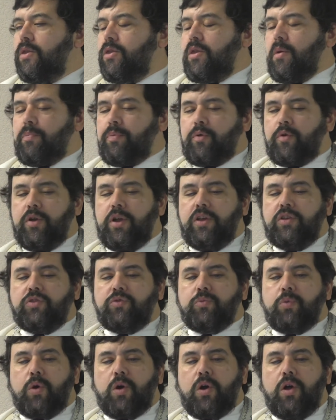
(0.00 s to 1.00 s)
The
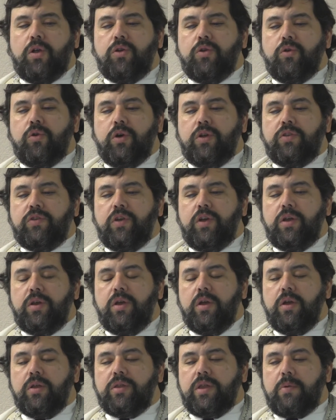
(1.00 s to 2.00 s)
priests were
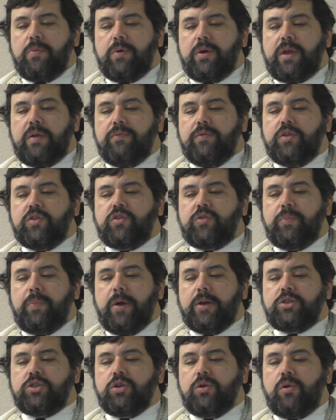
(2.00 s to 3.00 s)
anointed, they were given
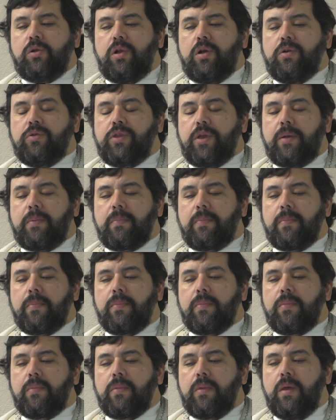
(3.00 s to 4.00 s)
special clothing.
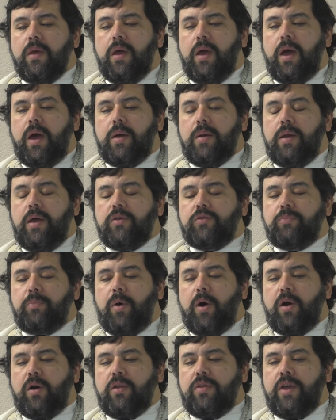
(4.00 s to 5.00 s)
And as
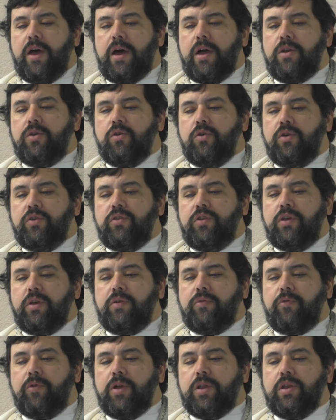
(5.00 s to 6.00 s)
part of that anointing,
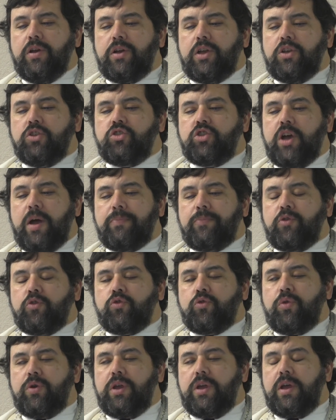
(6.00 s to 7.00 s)
if we look in chapter
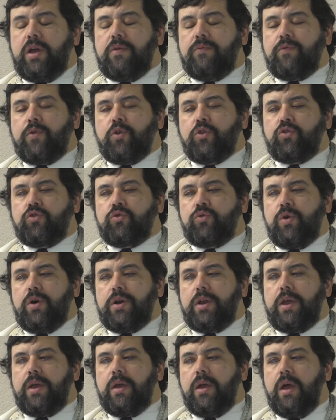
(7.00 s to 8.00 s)
28, verse
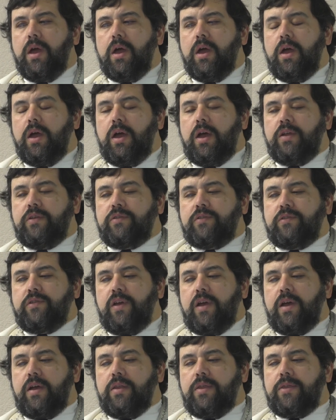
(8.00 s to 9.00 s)
20, it
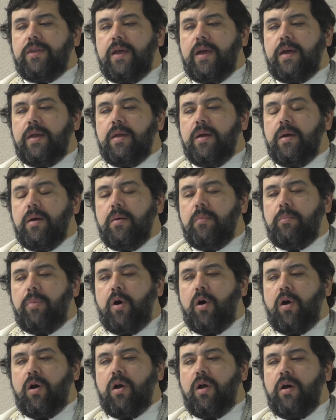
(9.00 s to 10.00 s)
said that
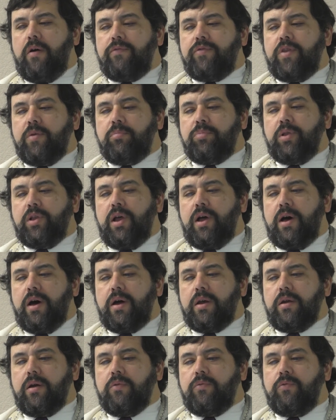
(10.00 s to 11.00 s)
part of the
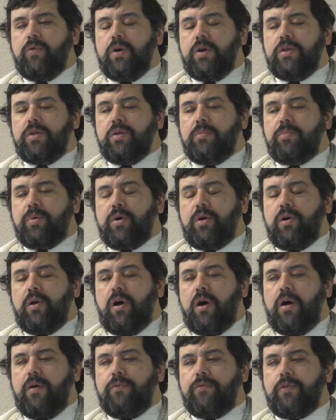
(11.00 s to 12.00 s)
blood of one of the burnt
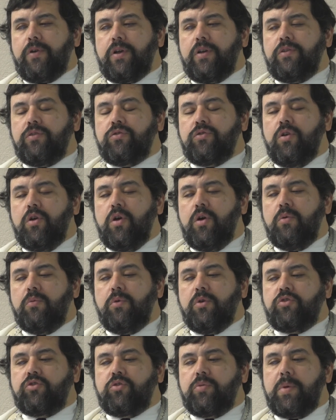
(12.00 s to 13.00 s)
offerings
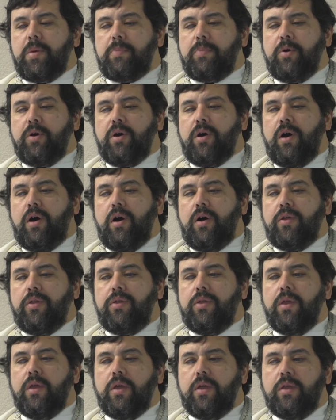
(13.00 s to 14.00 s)
was to be put
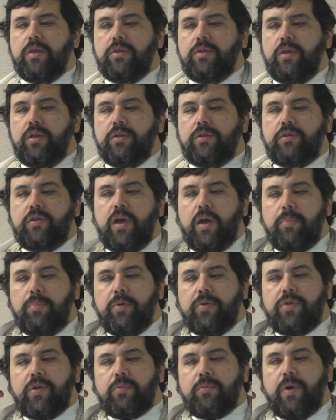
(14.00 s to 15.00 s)
on the tip
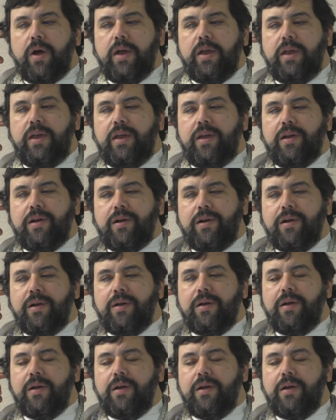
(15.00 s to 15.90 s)
of the right ear,